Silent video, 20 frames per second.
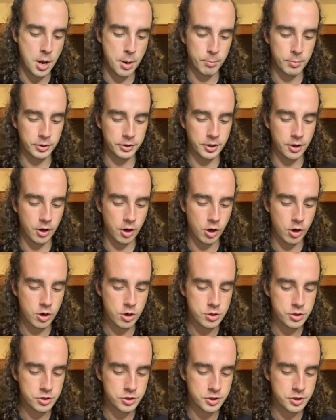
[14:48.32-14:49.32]
But the
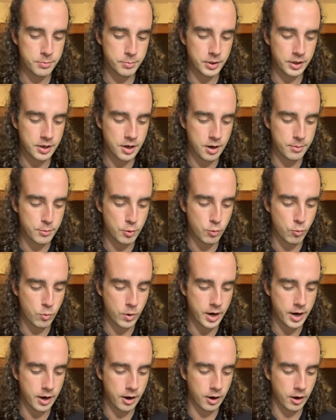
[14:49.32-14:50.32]
urge to become
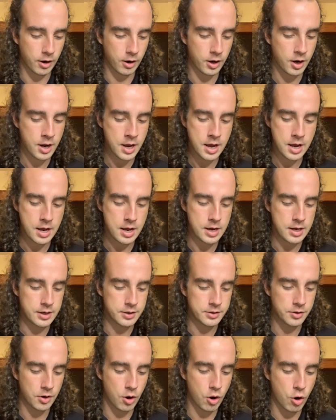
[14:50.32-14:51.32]
aware
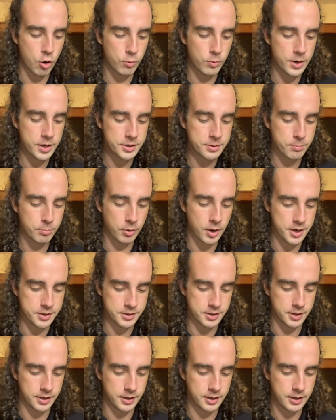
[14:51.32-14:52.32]
is always
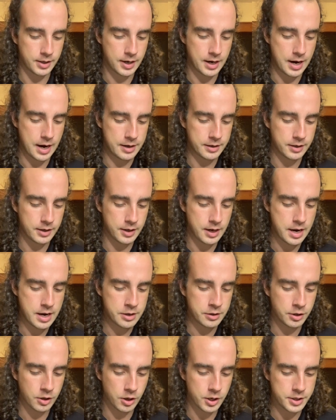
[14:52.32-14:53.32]
present, and it
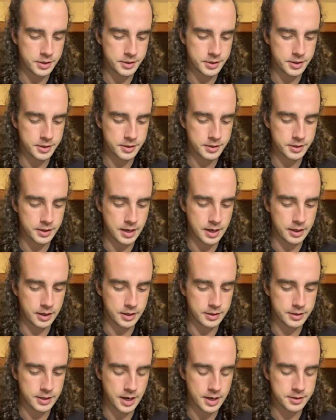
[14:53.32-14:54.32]
increases in
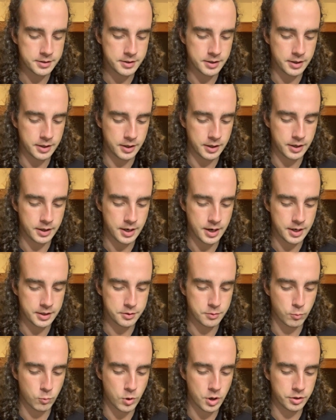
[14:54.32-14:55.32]
intensity
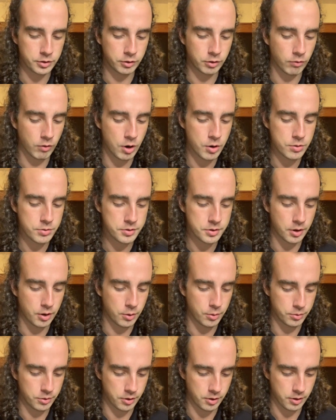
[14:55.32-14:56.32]
as one grows
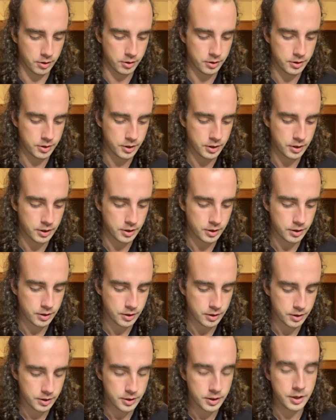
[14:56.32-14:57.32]
older.
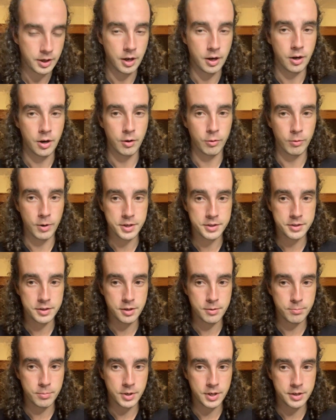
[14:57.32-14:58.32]
Rest
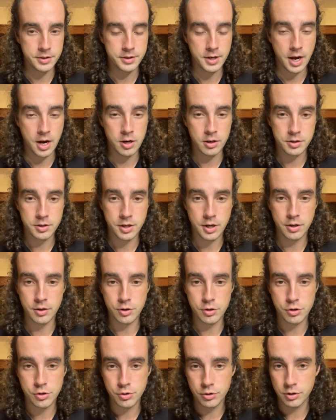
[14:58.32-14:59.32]
in peace, Alexander
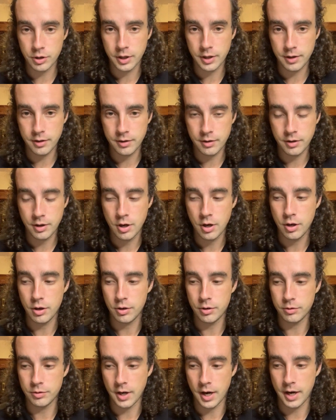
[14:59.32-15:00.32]
Shulgin,
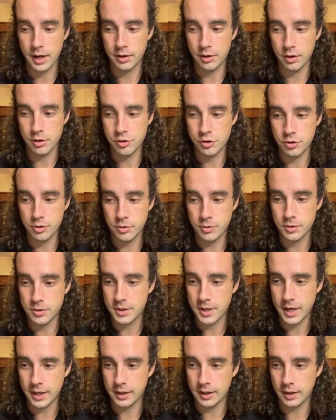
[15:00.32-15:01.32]
who died on June
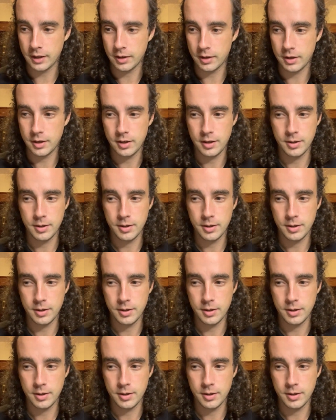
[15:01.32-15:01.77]
2nd,